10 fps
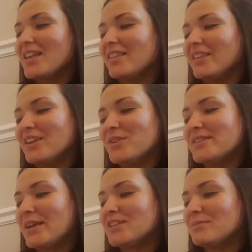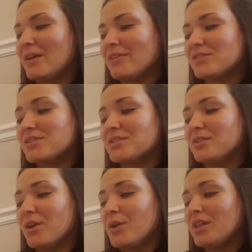Little Sal's mother
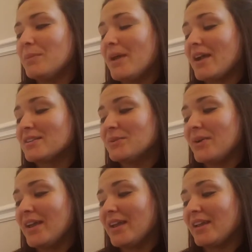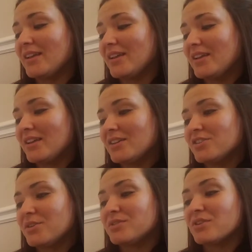slowly backed away.
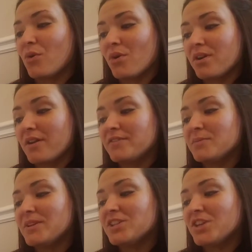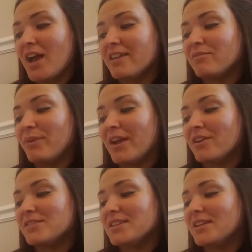She was old enough to be shy of
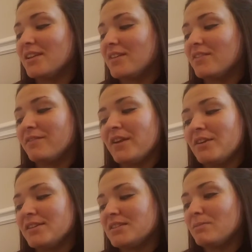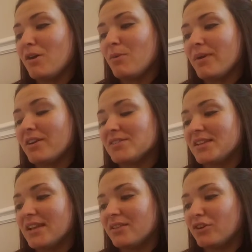bears, even very small bears
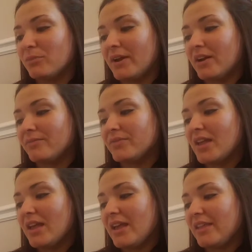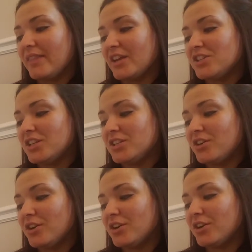like Little Bear. Then she
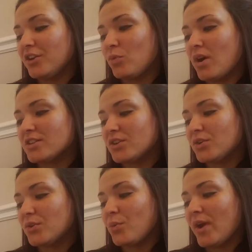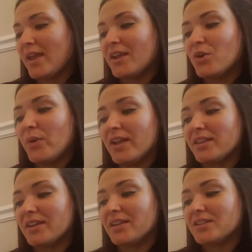turned and walked away
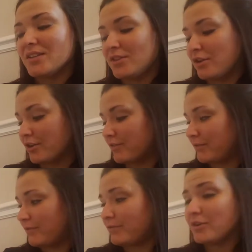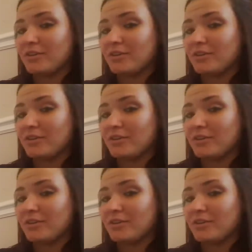quickly to look for